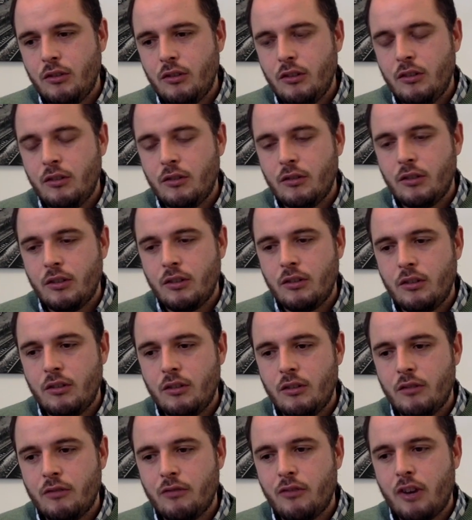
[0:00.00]

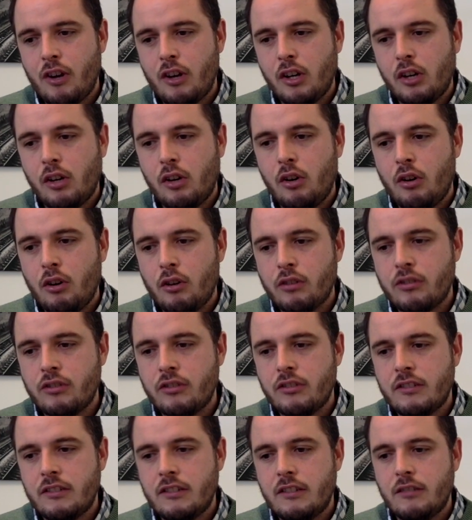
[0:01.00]
you're very
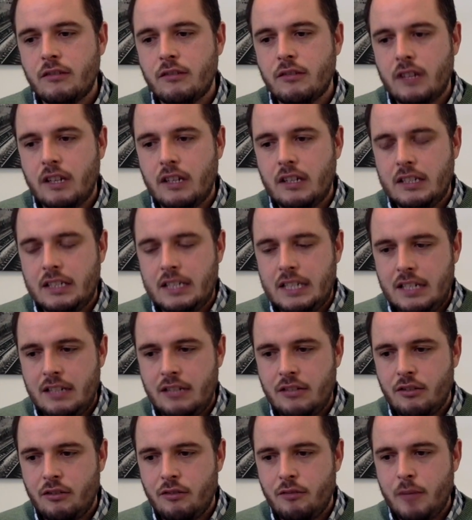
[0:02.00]
cautious in those early days
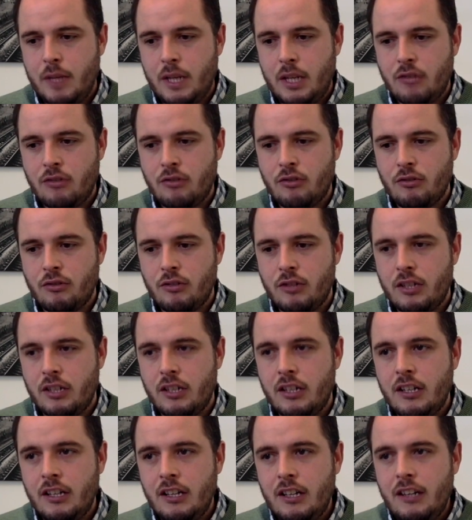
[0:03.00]
of making sure
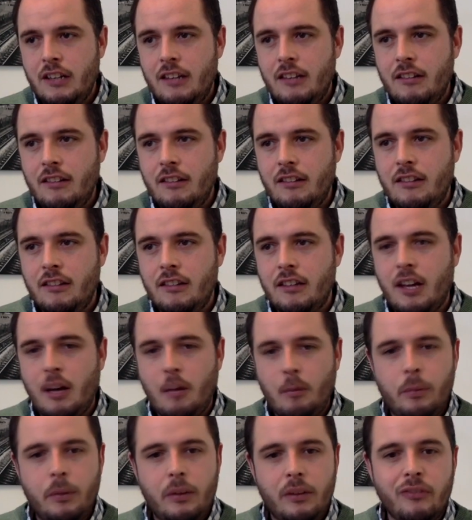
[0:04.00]
that the
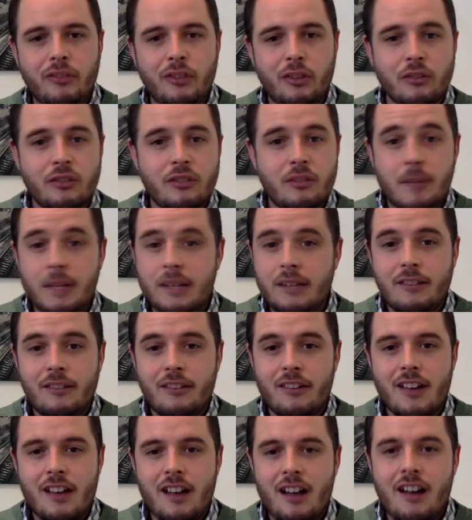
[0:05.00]
company feels they made the
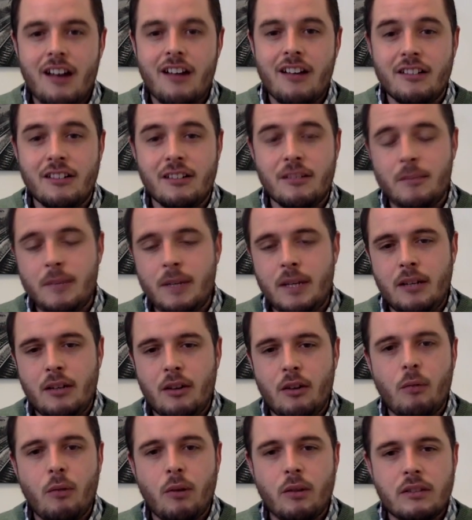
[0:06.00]
right hire, and you may
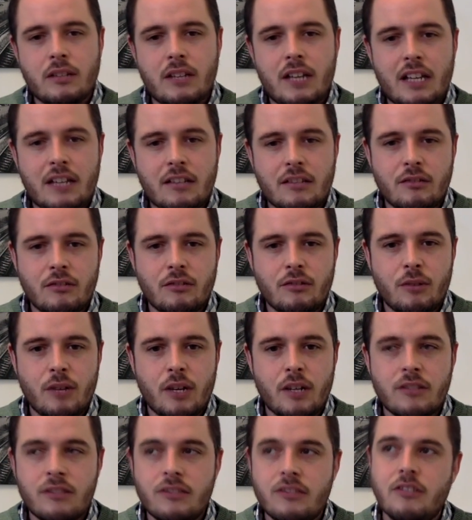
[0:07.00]
not want to ask those
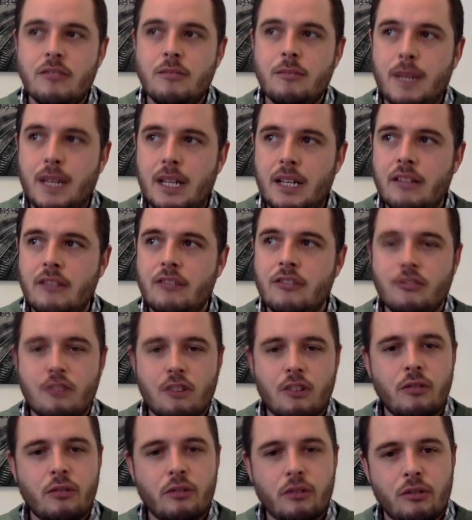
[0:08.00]
questions. You may
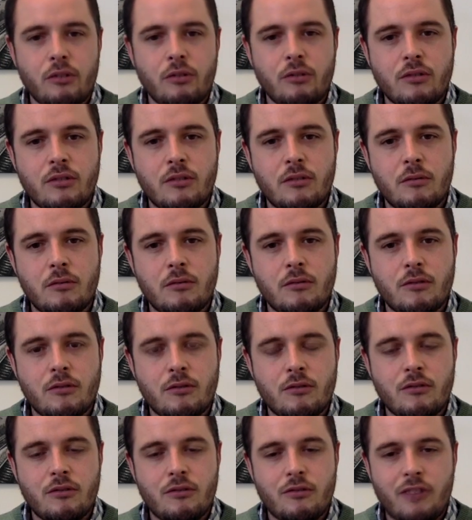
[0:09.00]
struggle through
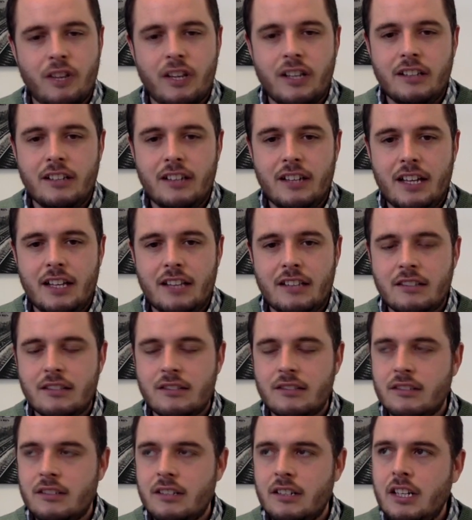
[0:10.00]
to find the
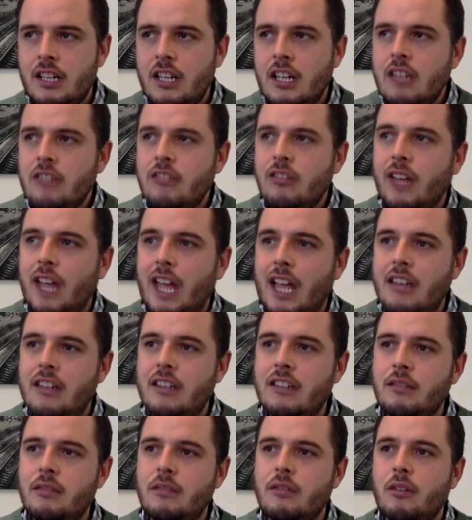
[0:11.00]
answers. So again,
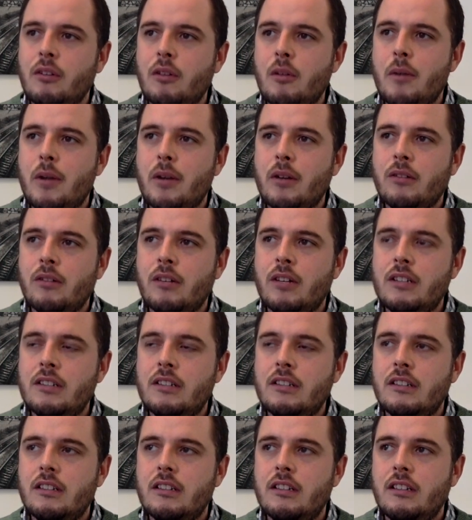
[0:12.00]
this is all about
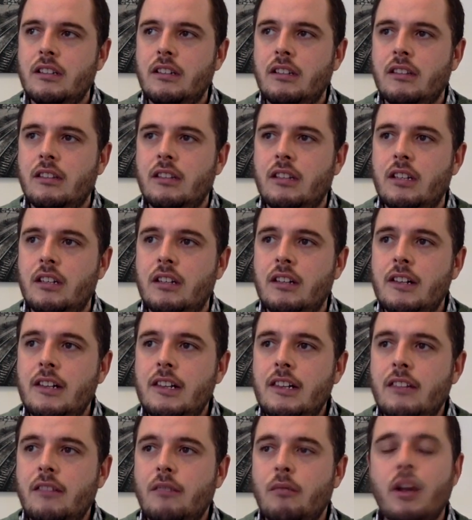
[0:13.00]
creating the
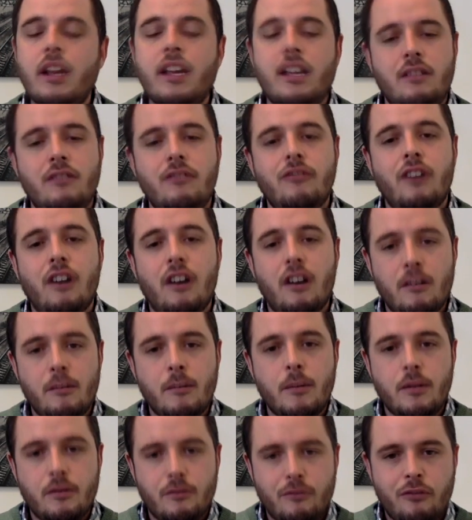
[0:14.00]
right
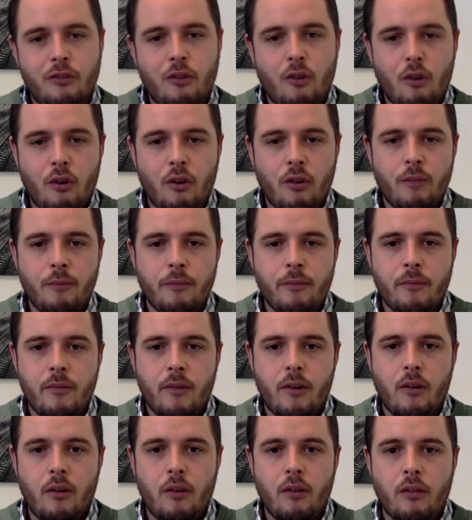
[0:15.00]
environment for
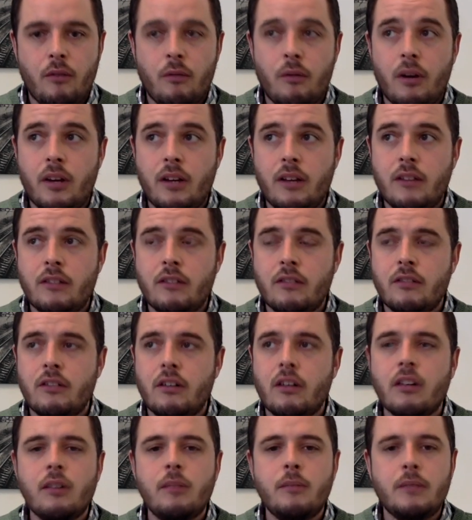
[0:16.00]
or the right sort of
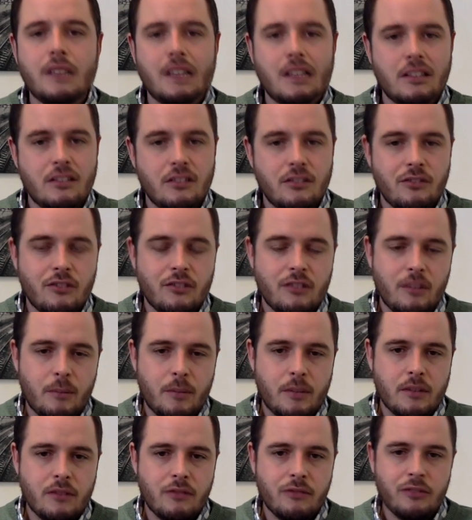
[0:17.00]
circumstances for
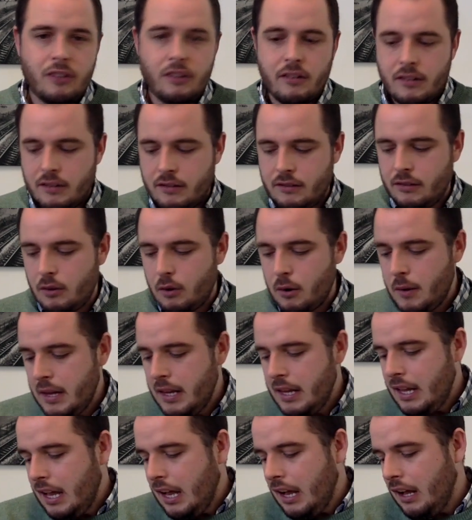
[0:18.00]
someone to flourish. So,
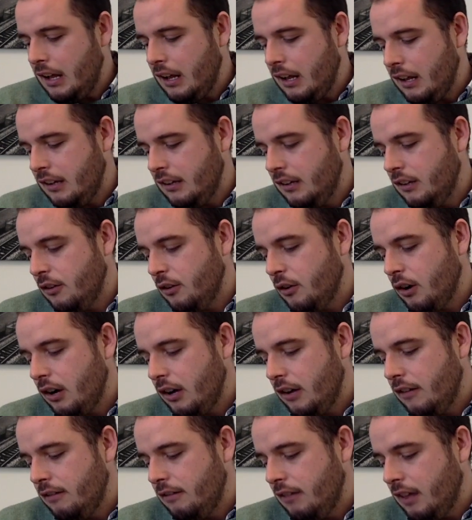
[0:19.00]
you
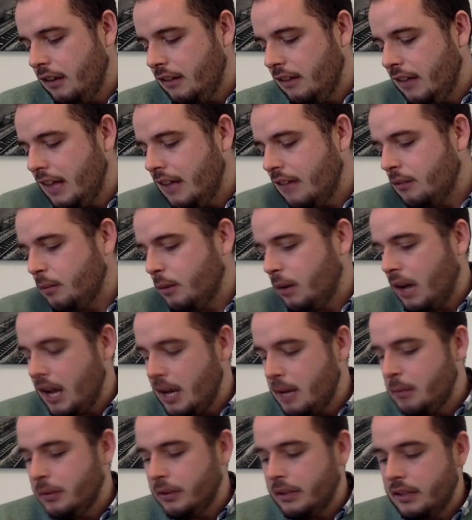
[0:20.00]
know, that's what
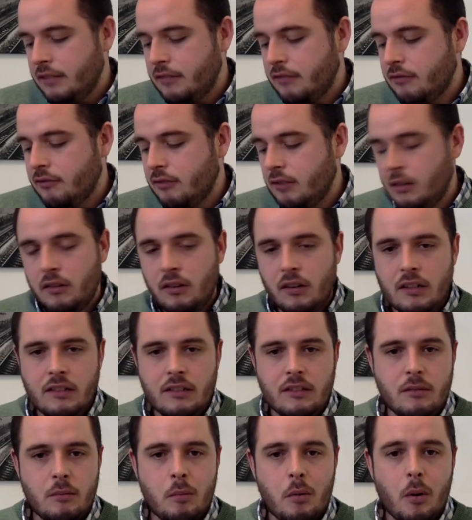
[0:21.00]
I believe
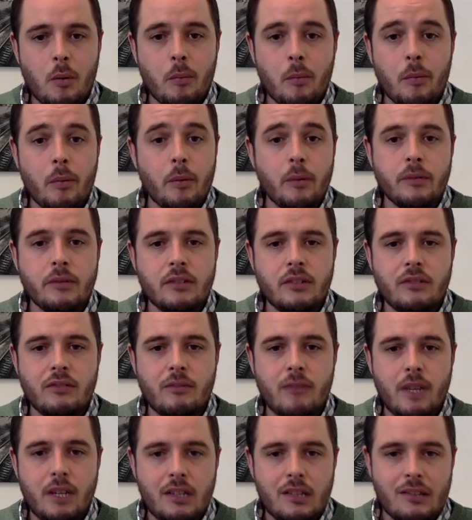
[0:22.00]
increases the probability of
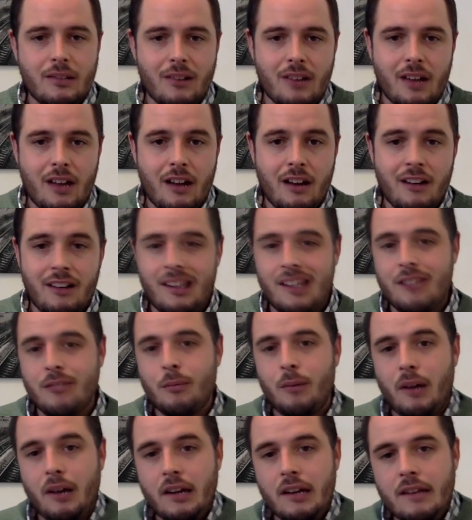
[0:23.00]
making the right hire, and that's
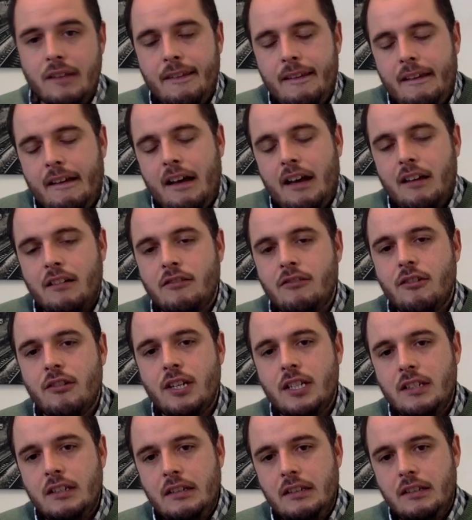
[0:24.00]
why I
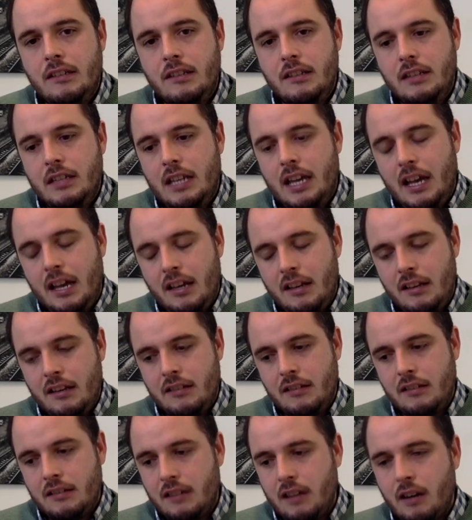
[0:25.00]
created that
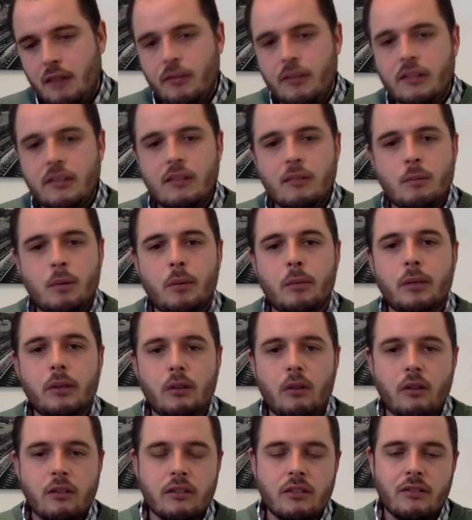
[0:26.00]
as a service. There's probably
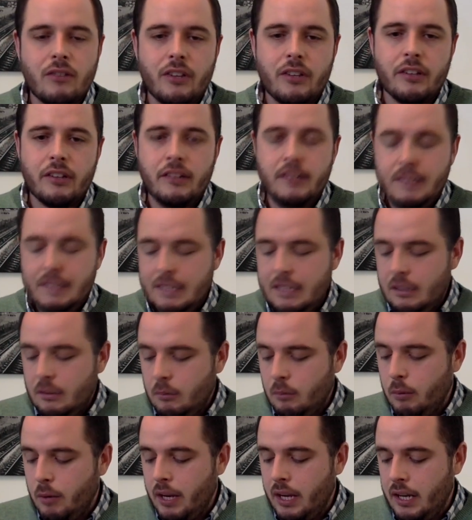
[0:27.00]
lots of other
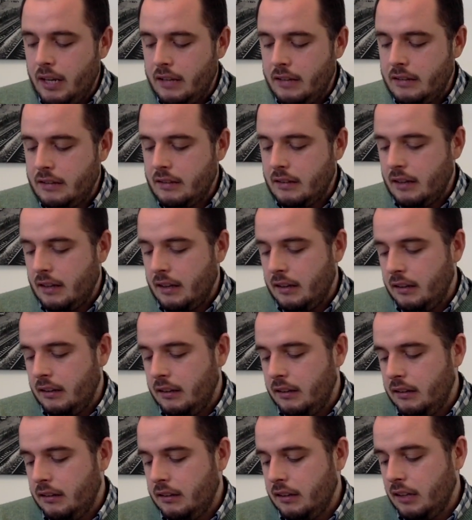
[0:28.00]
ways
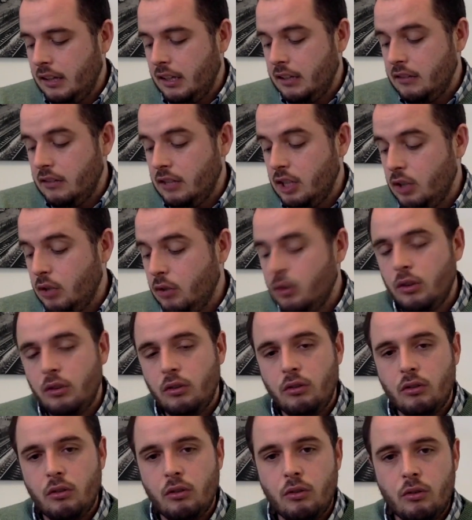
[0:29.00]
and things that you
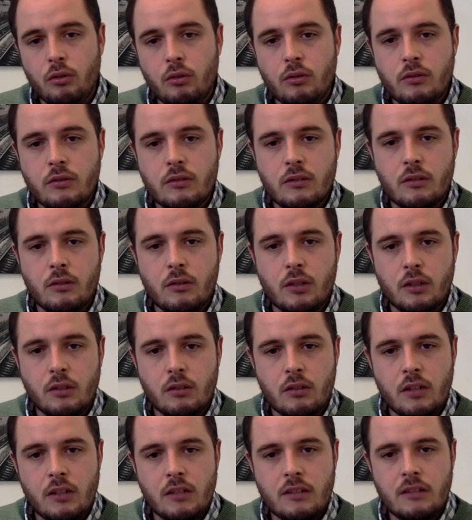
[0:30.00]
can do to
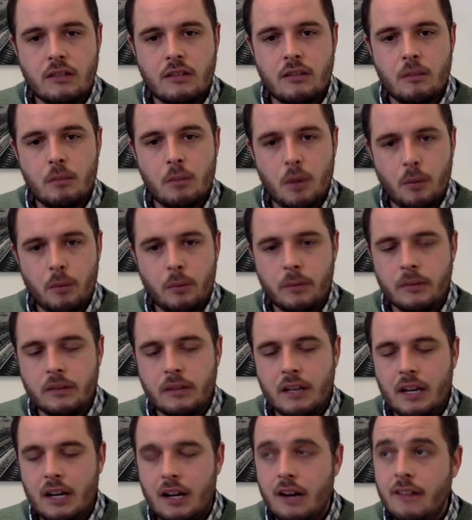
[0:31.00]
increase the probability
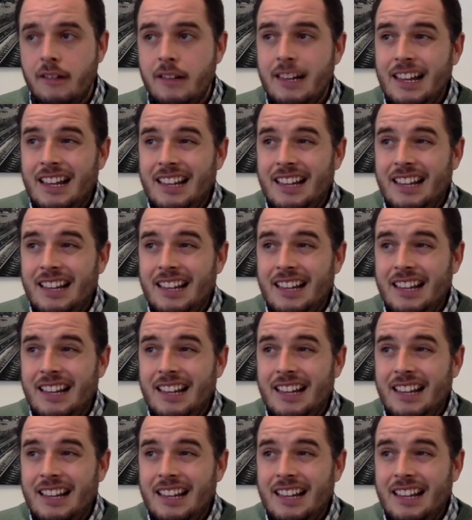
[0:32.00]
to hire.